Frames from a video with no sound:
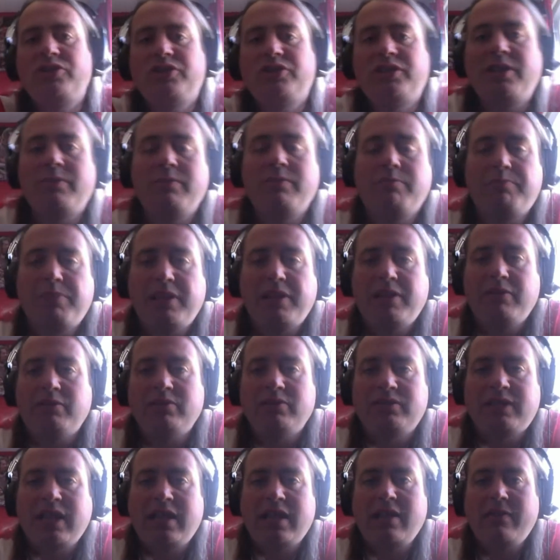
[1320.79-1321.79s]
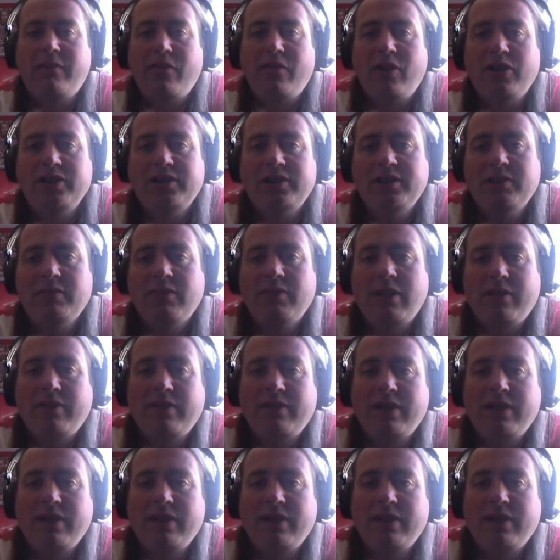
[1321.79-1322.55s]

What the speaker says: there would be on televising or whatever.